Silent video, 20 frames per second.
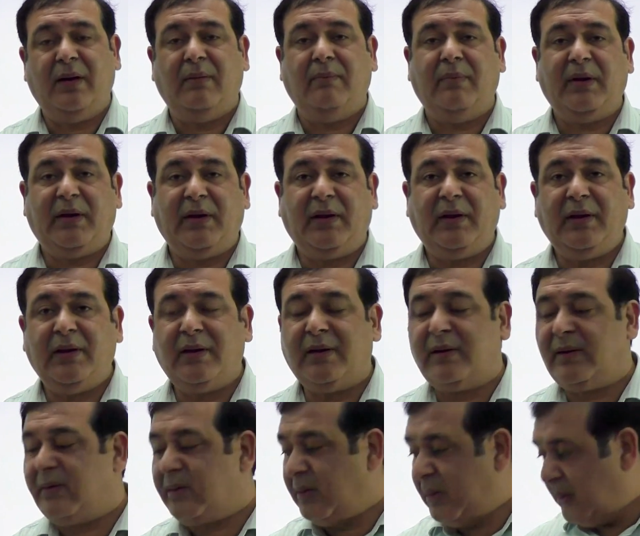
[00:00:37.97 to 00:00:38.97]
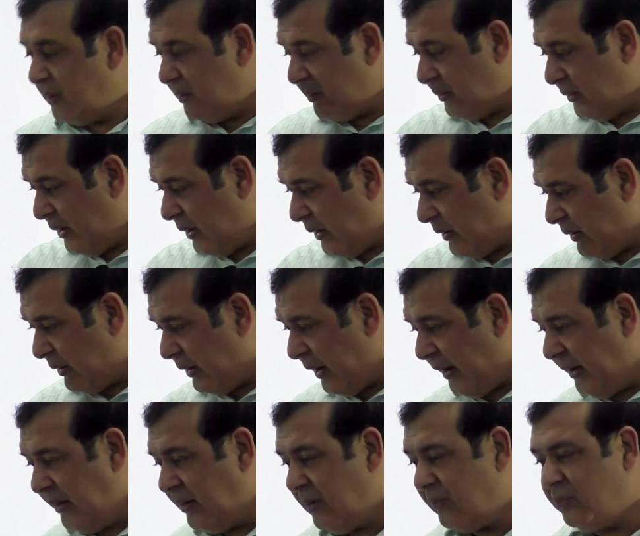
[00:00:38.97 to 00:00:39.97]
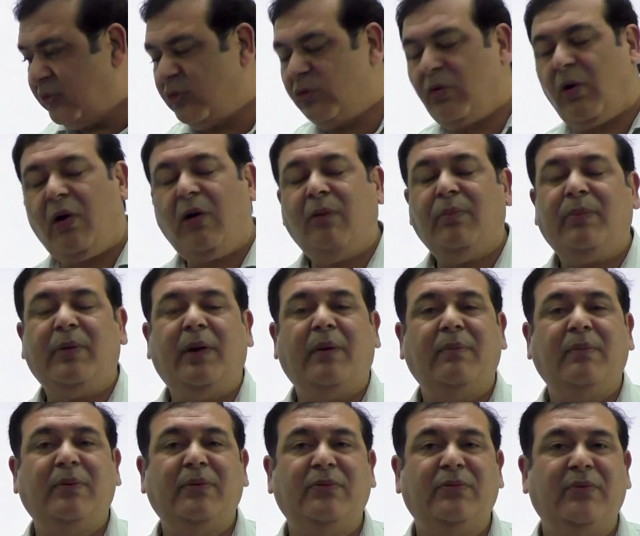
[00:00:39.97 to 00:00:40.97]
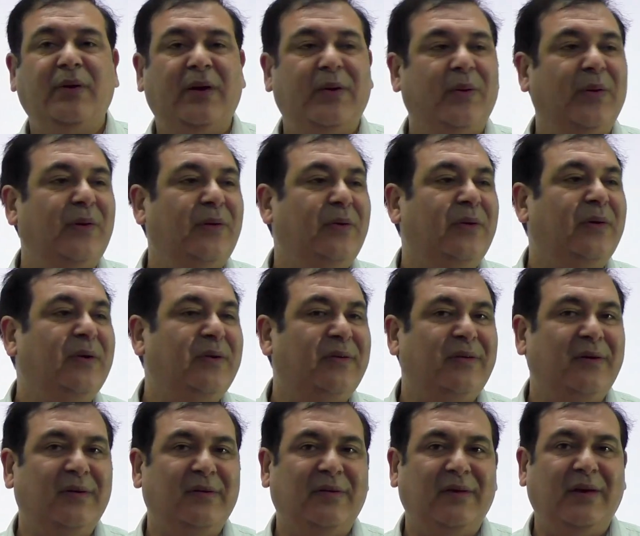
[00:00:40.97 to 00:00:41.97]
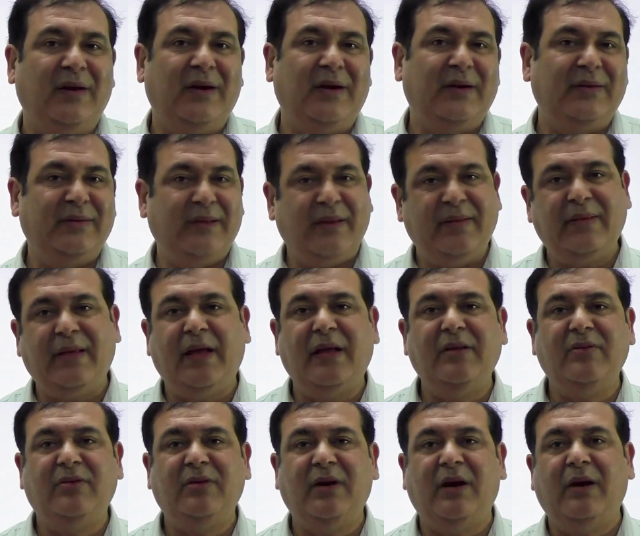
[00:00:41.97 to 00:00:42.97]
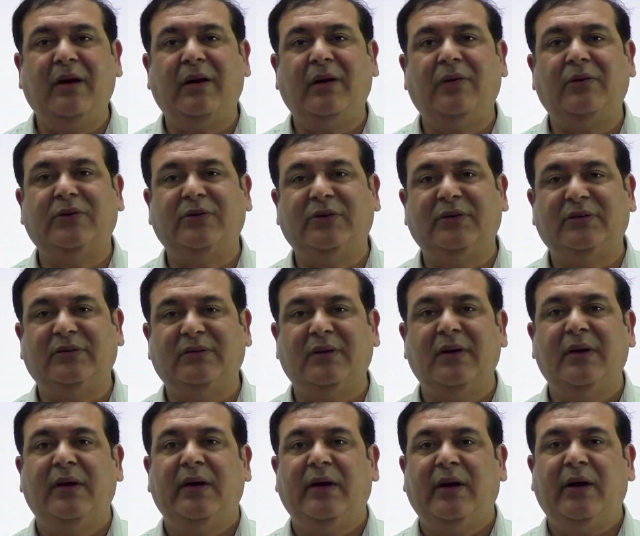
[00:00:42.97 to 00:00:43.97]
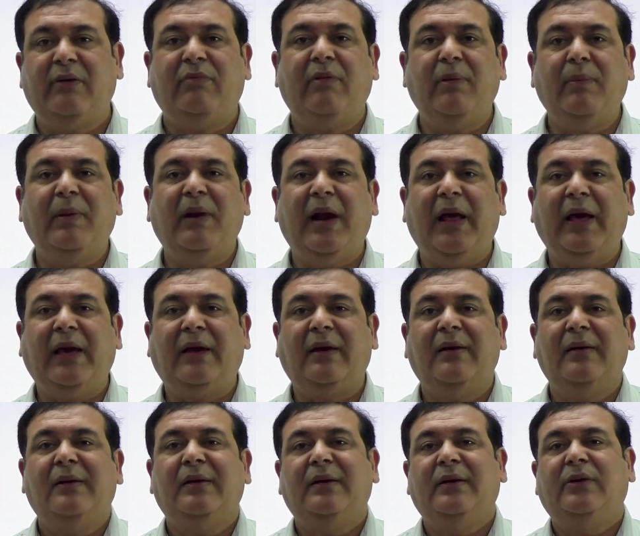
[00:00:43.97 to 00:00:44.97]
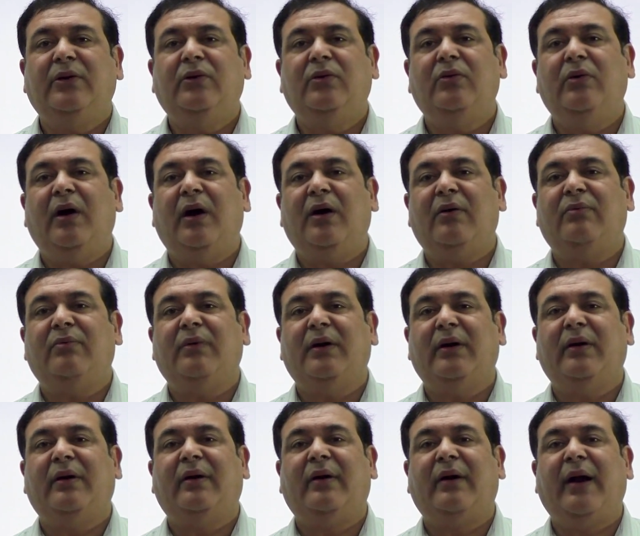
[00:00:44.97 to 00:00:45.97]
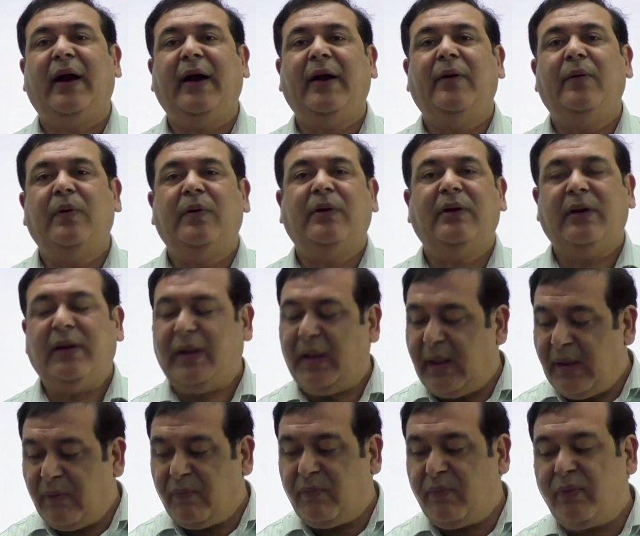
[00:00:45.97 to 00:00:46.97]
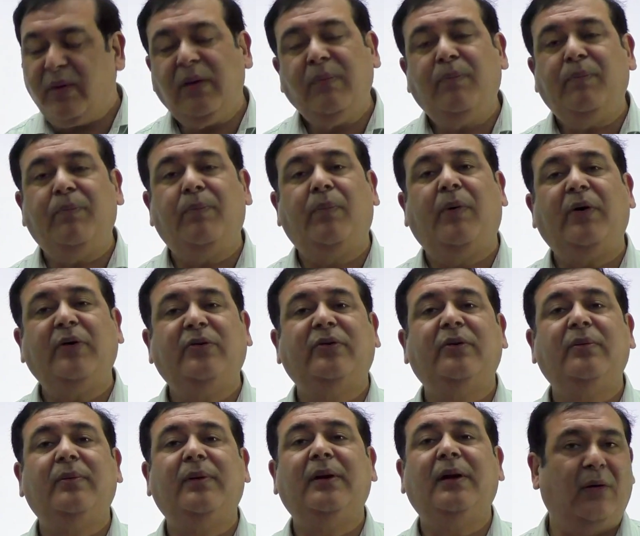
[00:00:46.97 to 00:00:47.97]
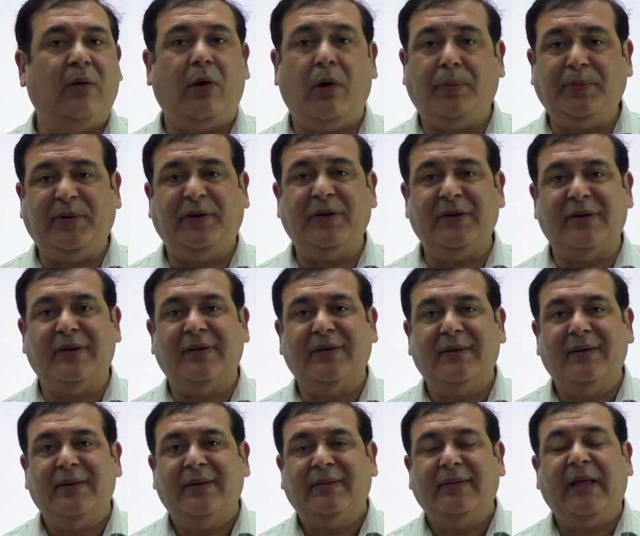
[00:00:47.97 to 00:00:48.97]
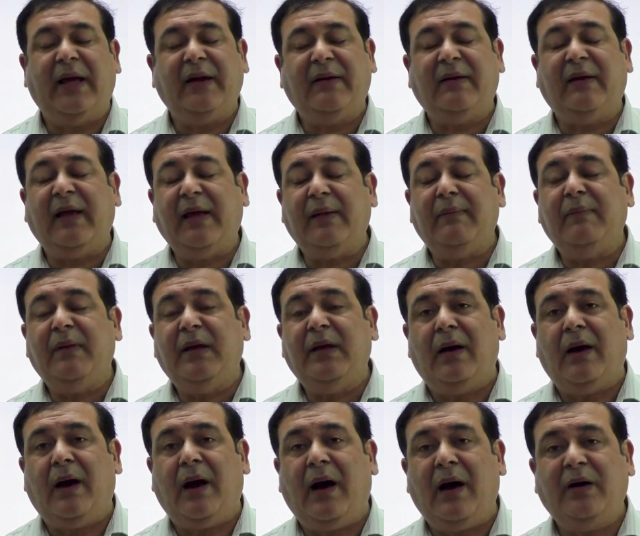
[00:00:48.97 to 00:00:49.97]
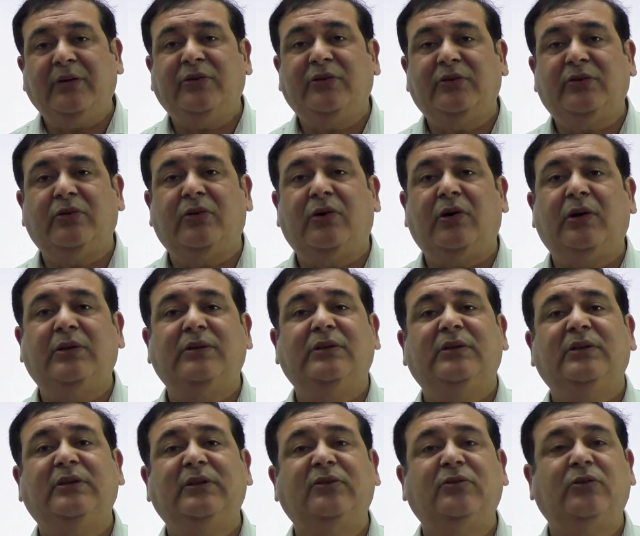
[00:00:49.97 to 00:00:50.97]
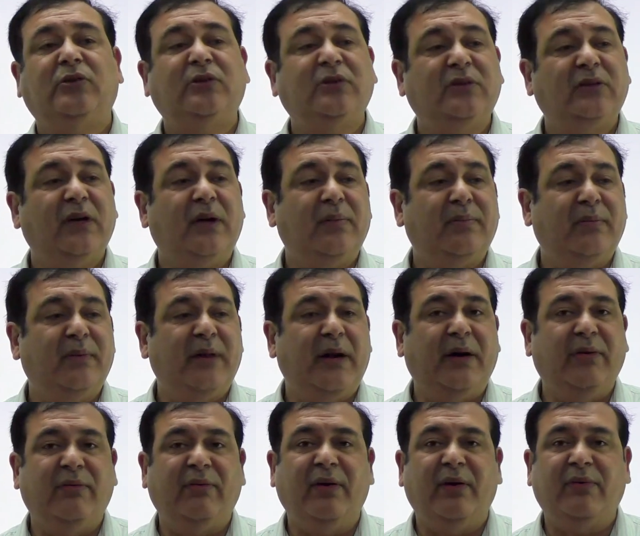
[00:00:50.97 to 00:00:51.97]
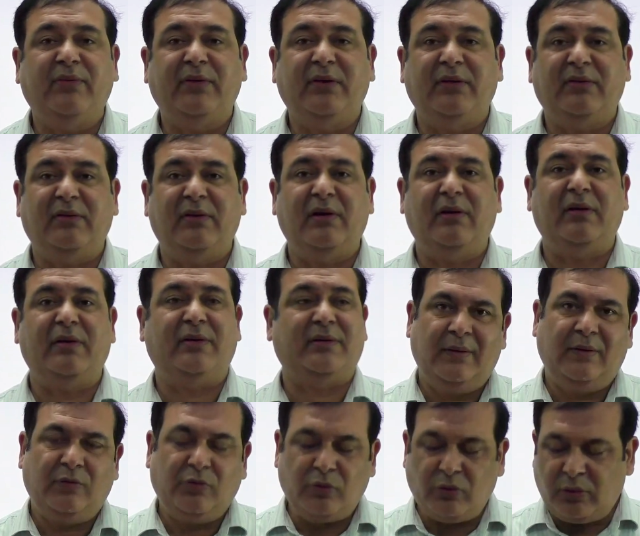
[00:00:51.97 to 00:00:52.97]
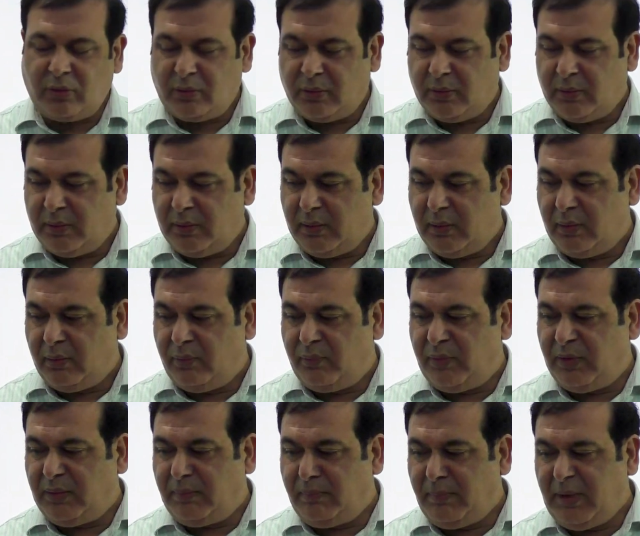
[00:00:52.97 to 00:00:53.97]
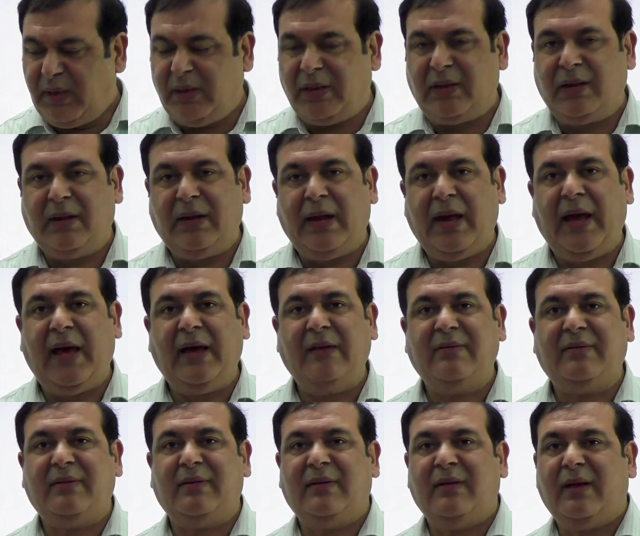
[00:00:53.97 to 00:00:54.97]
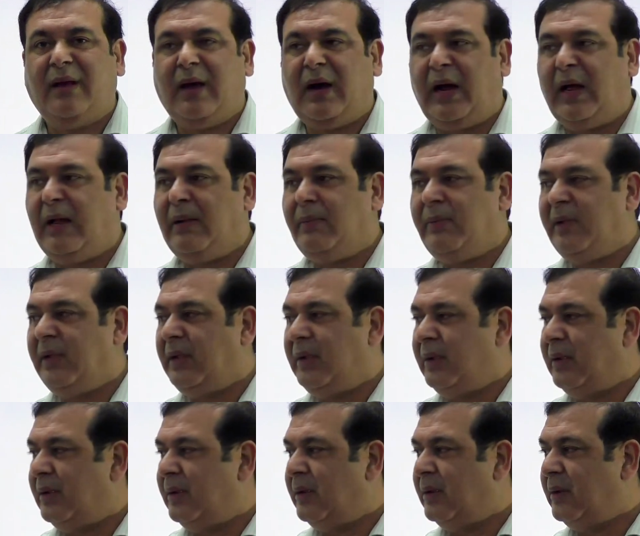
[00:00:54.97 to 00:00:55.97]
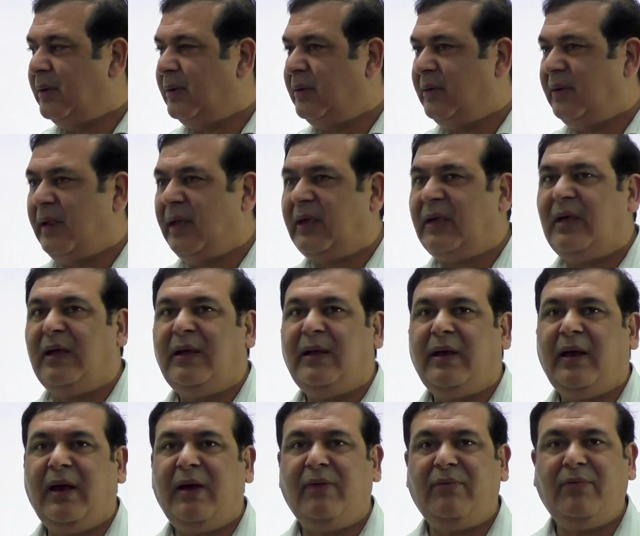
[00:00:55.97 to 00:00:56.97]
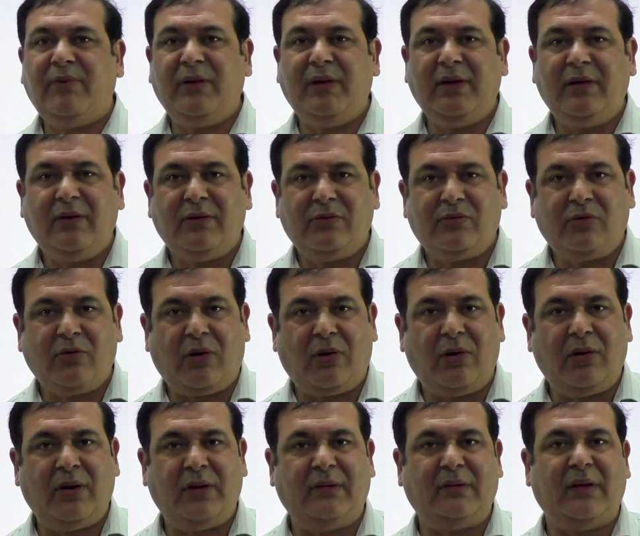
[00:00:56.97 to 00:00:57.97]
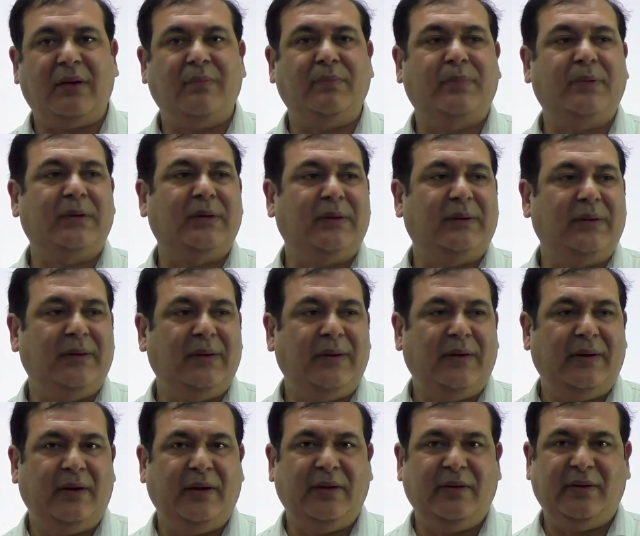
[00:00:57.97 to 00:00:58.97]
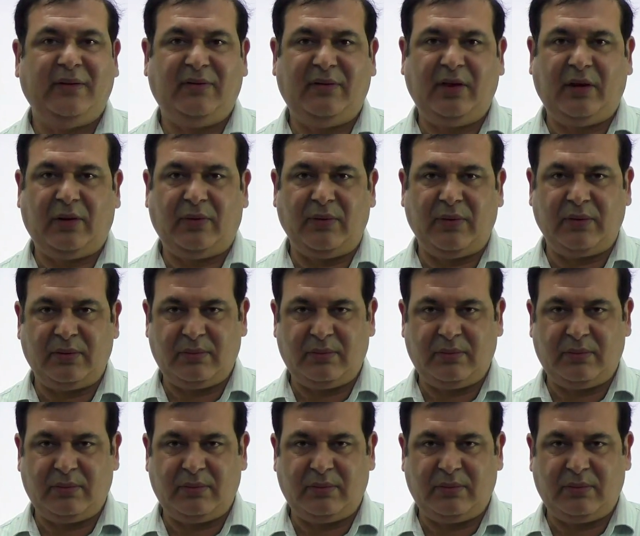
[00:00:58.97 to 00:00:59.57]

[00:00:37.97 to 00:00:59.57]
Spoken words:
But here, the kind of solved problems we are going to discuss here and then the NCERT questions, it will be like you have tried on every possible option that can be asked on this concept that we have just learned. So, with me, as I'll be taking every solved example in the sequence